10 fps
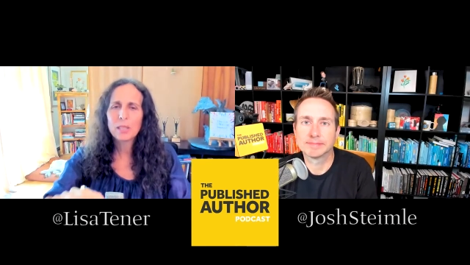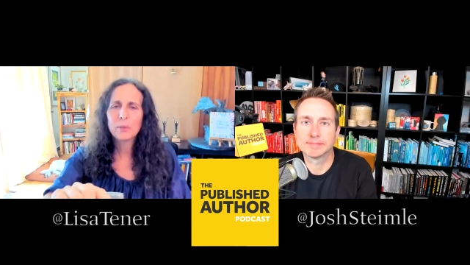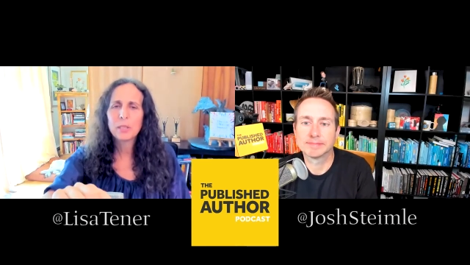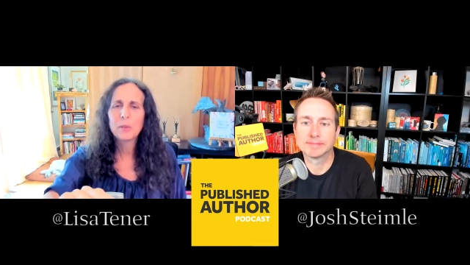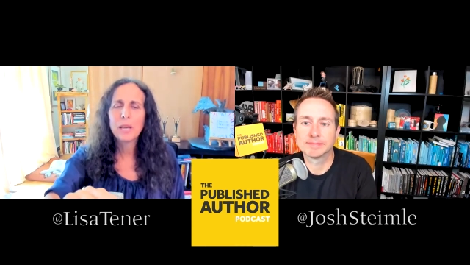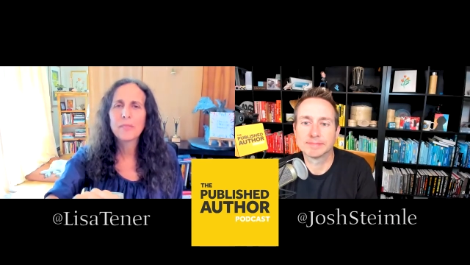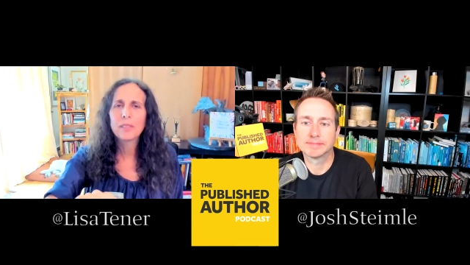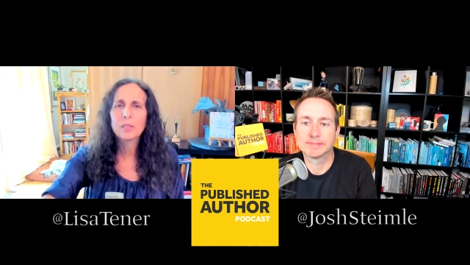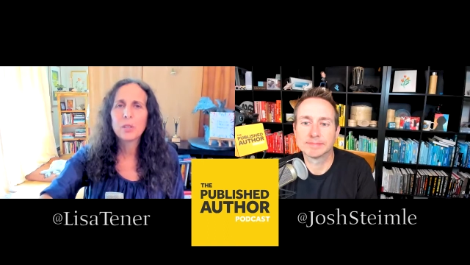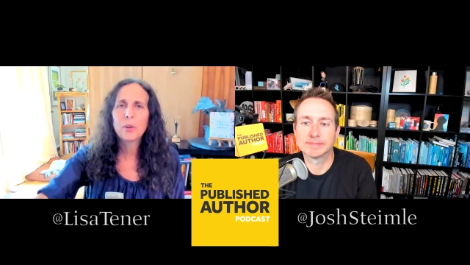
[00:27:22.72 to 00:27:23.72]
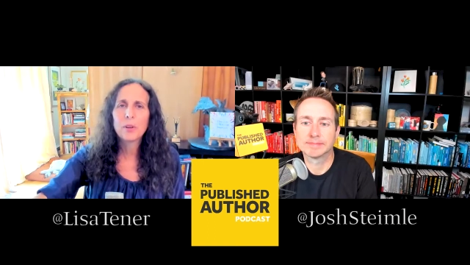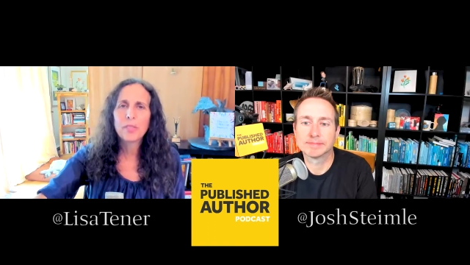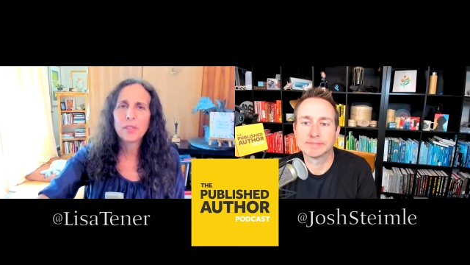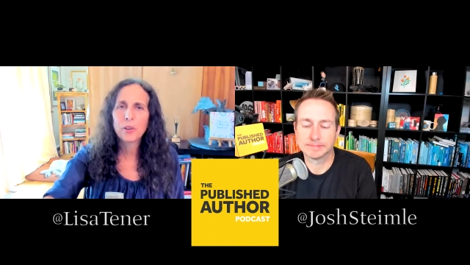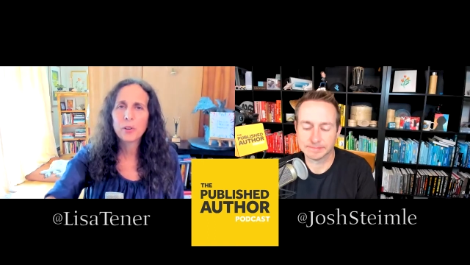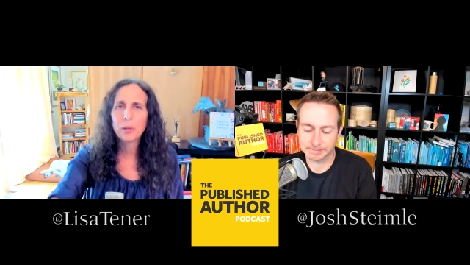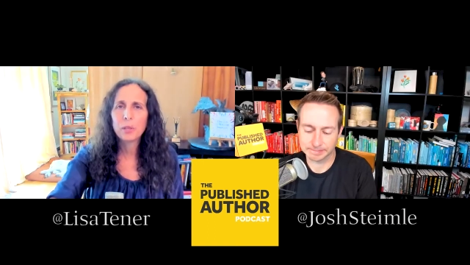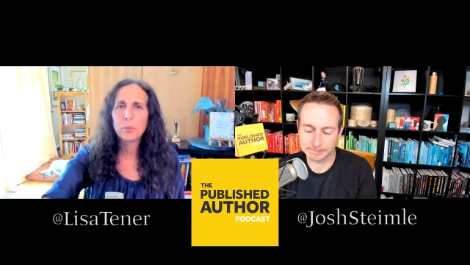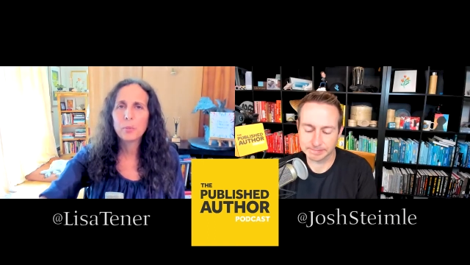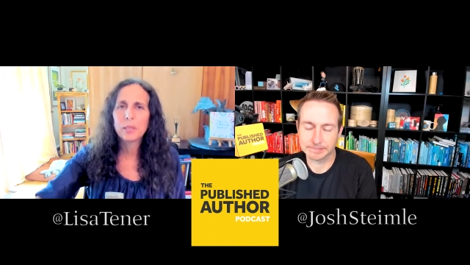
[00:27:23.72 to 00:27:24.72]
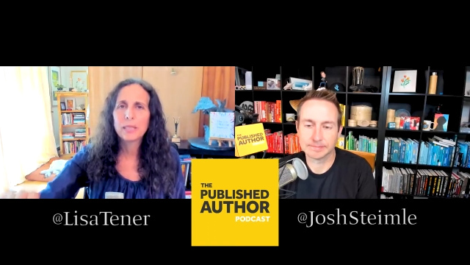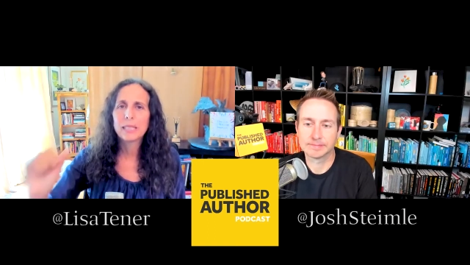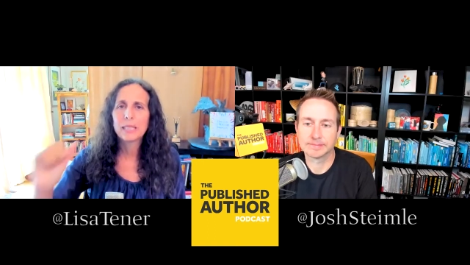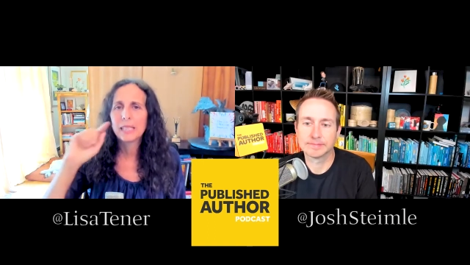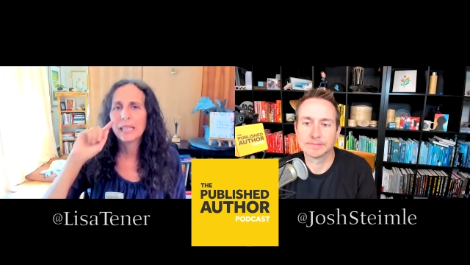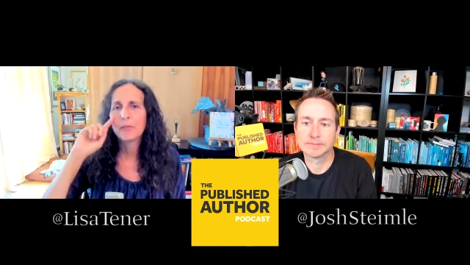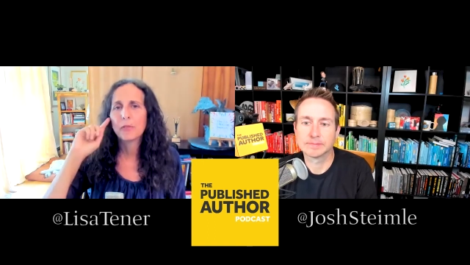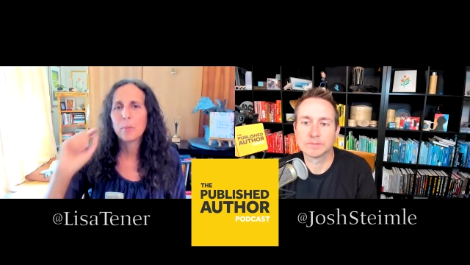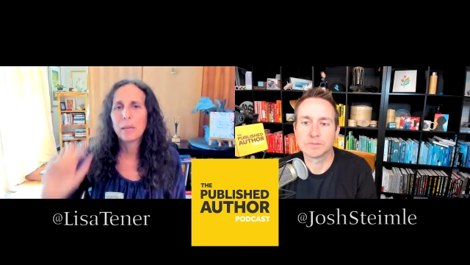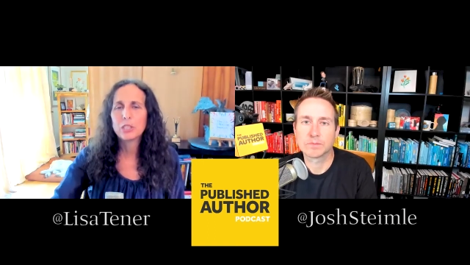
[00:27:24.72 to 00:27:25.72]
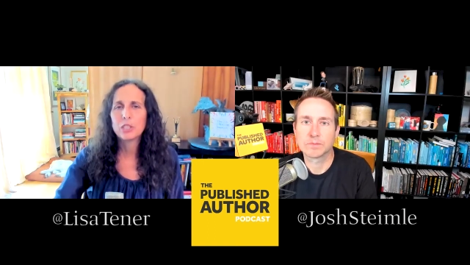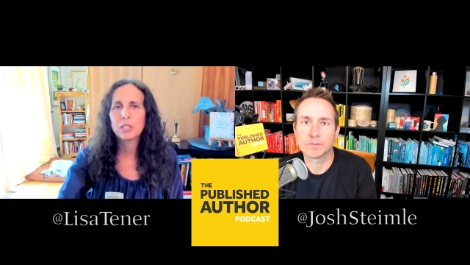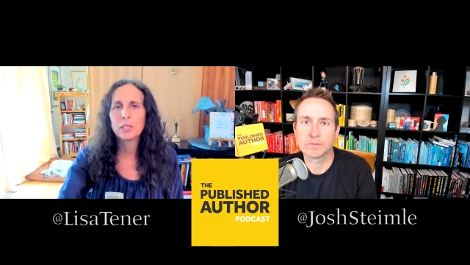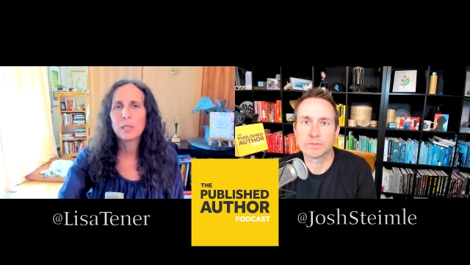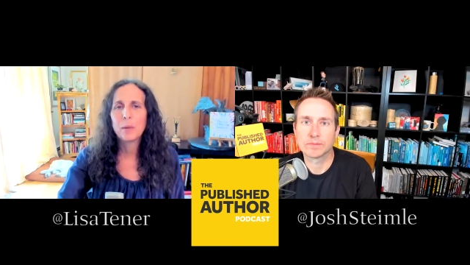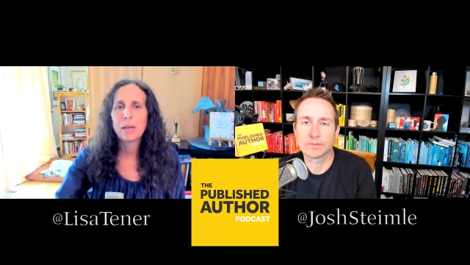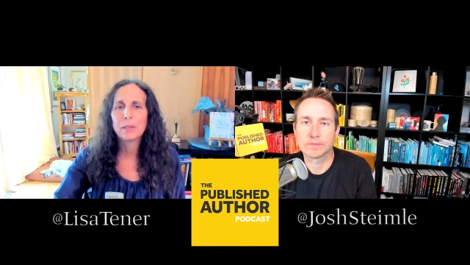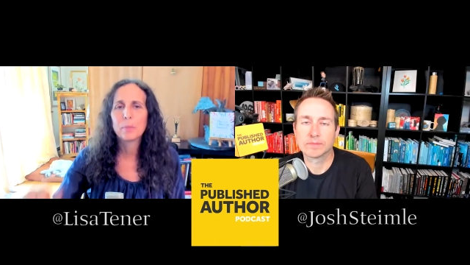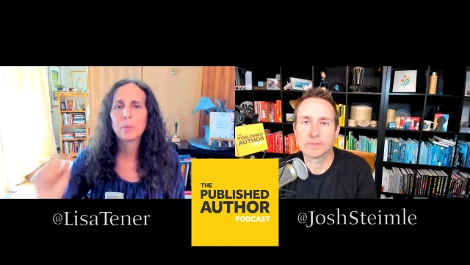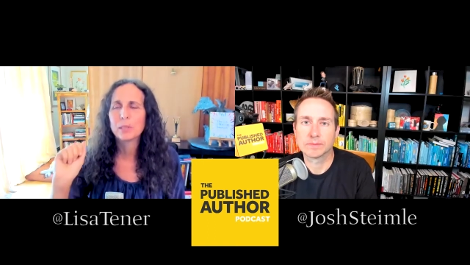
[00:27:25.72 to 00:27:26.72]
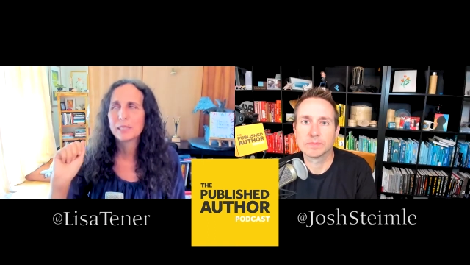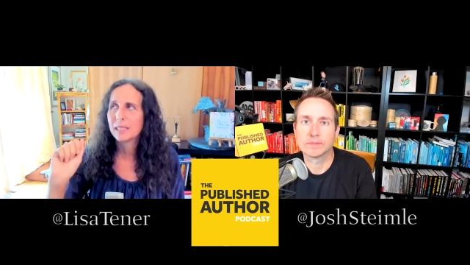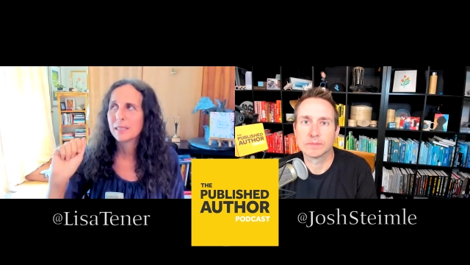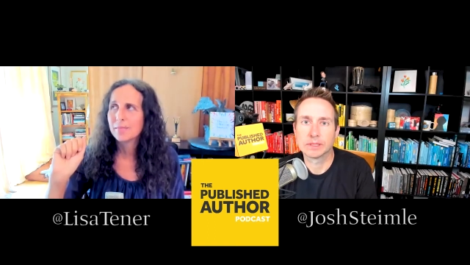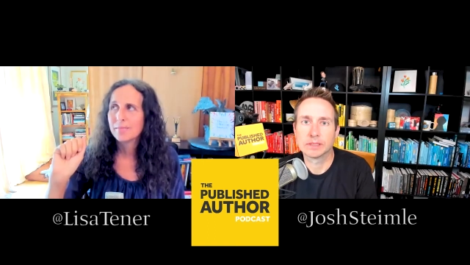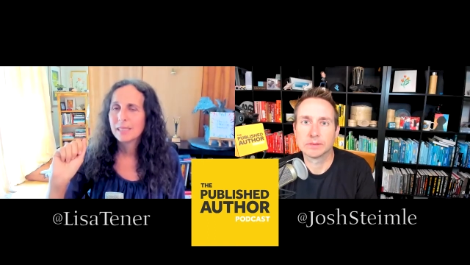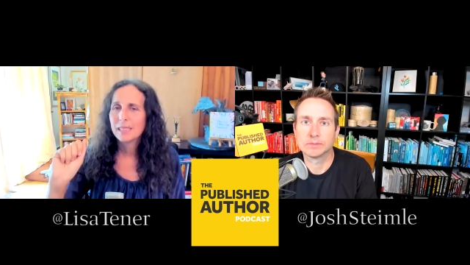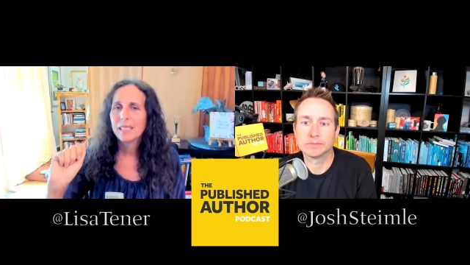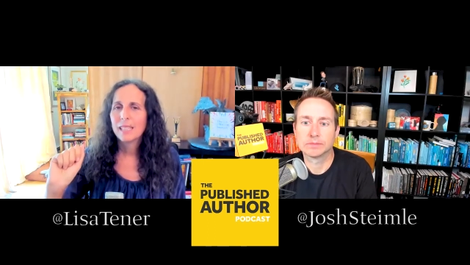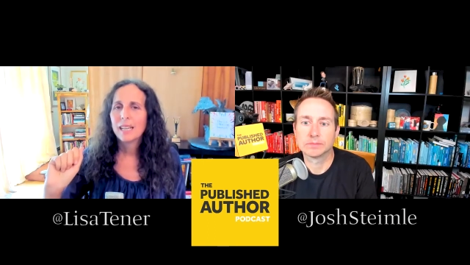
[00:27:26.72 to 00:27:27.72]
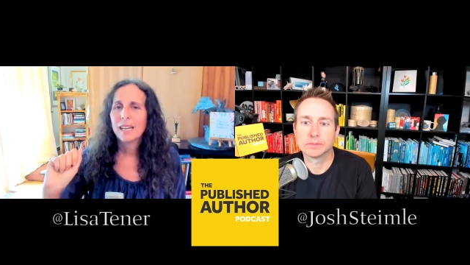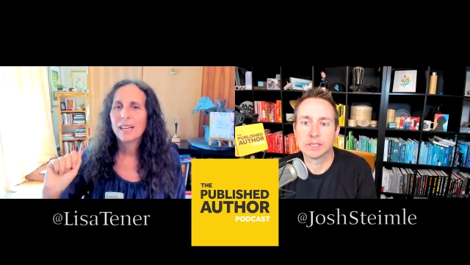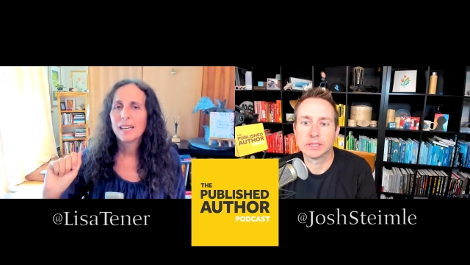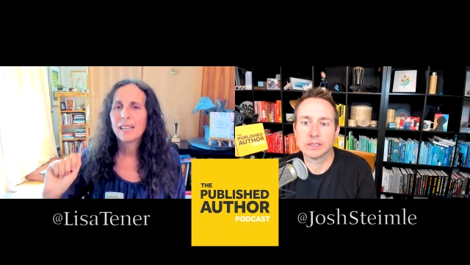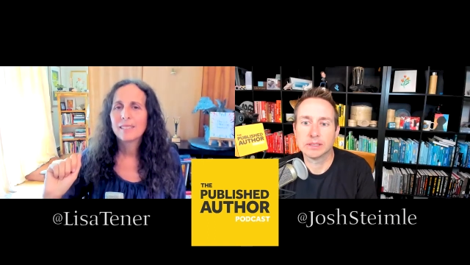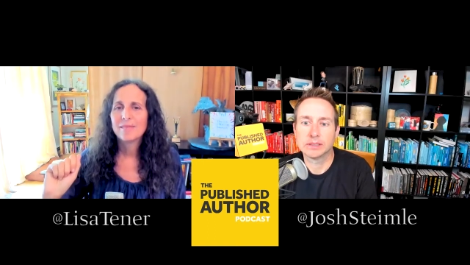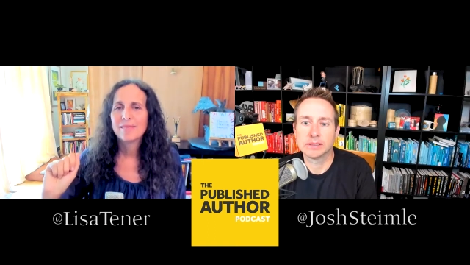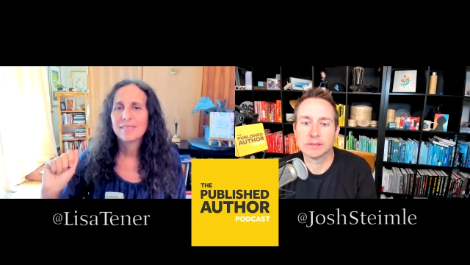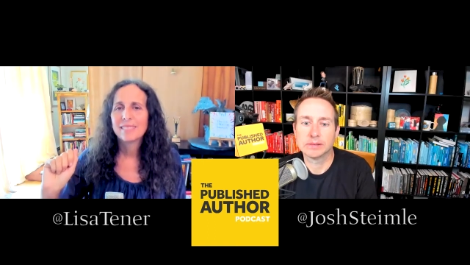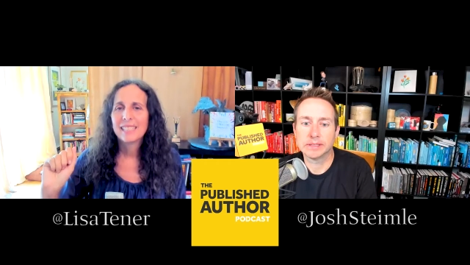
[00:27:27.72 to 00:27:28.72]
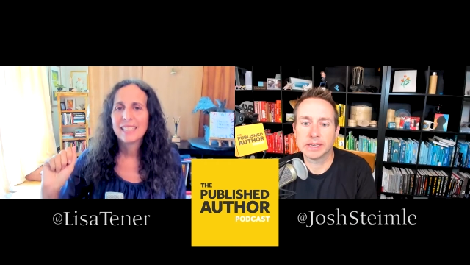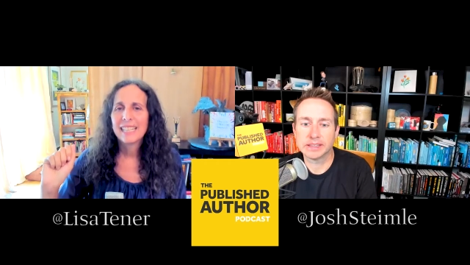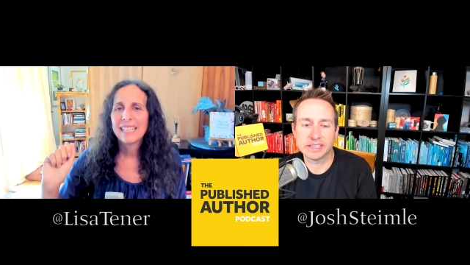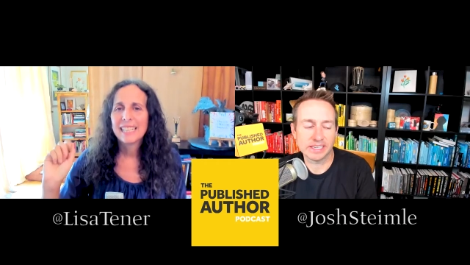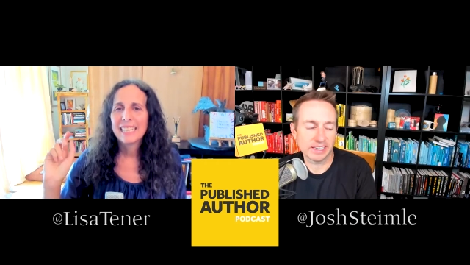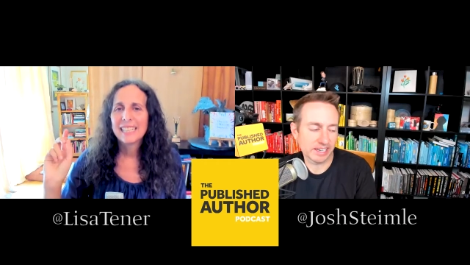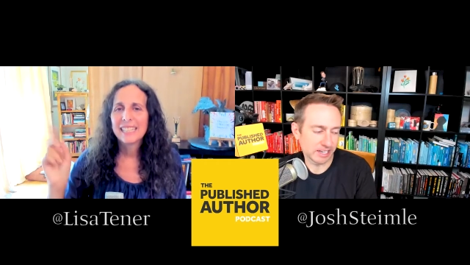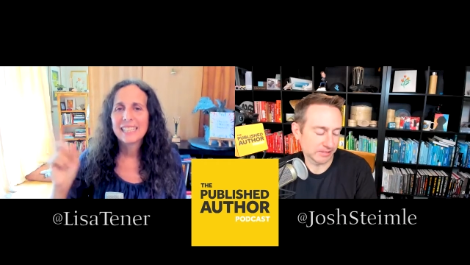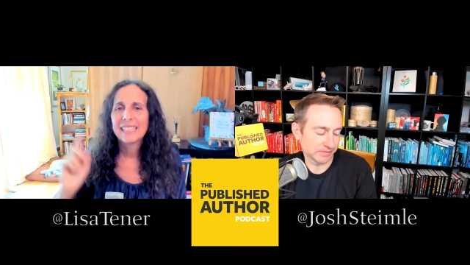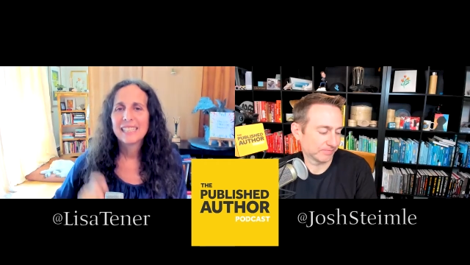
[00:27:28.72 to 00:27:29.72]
Speaker 1: it when you have the lower third where you put the information about the person? Uh,
Speaker 2: yeah, the. Uh...